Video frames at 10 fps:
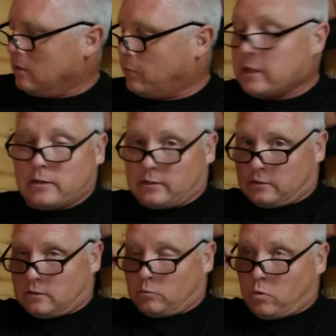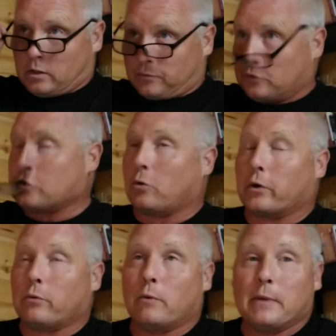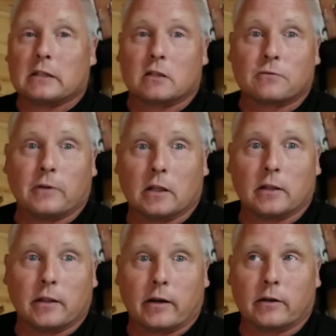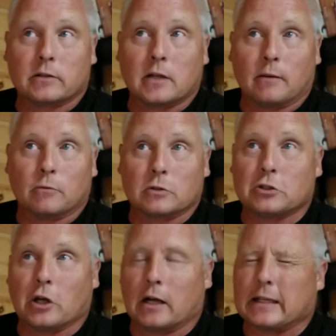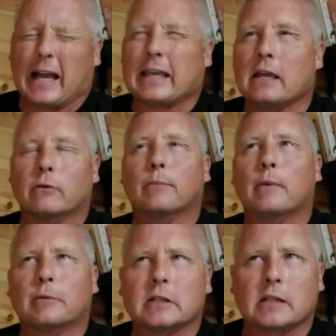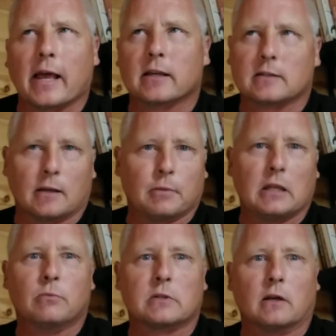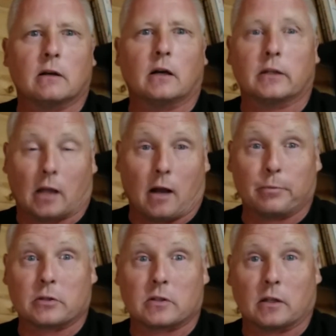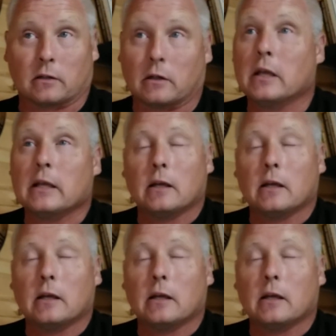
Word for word: We a, a, wonderful story. We met this fella there. His name was Johnny. I can't remember his last name, but he was a, an opera singer,